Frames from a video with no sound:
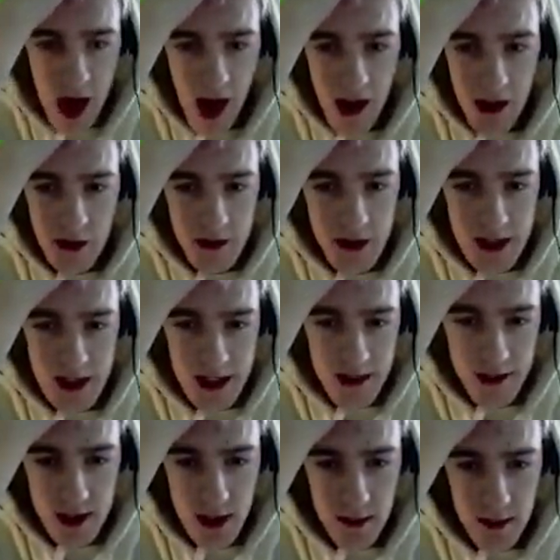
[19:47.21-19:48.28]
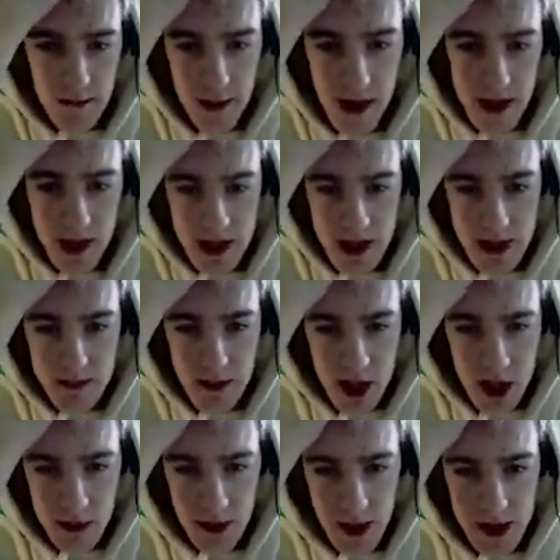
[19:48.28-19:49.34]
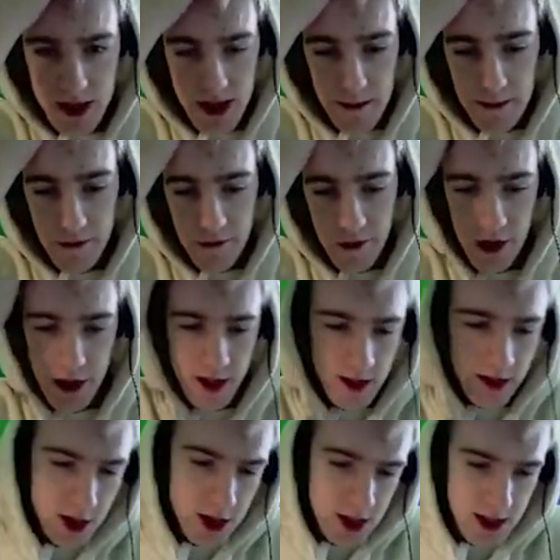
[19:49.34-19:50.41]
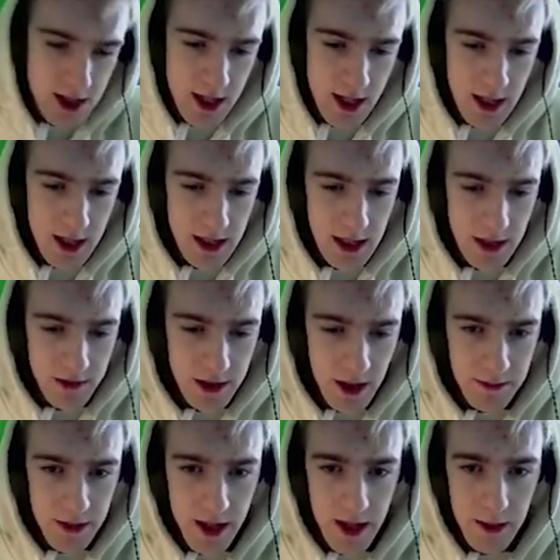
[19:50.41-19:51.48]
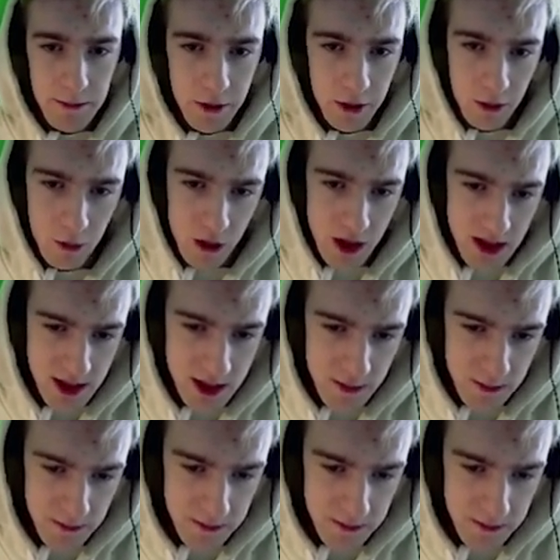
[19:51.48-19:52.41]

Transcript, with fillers: I don't really level up companions as much because I prefer to just level up the important ones.